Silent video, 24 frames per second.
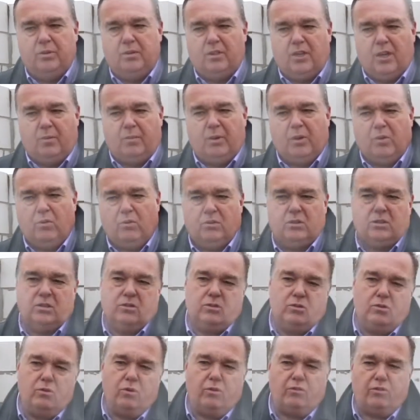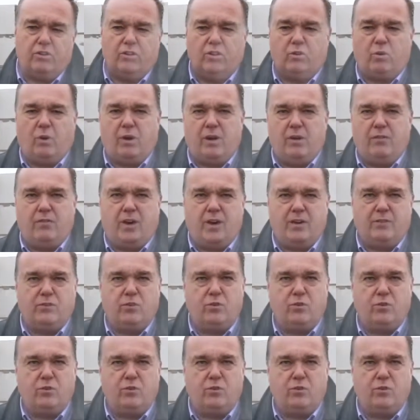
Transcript: about 225,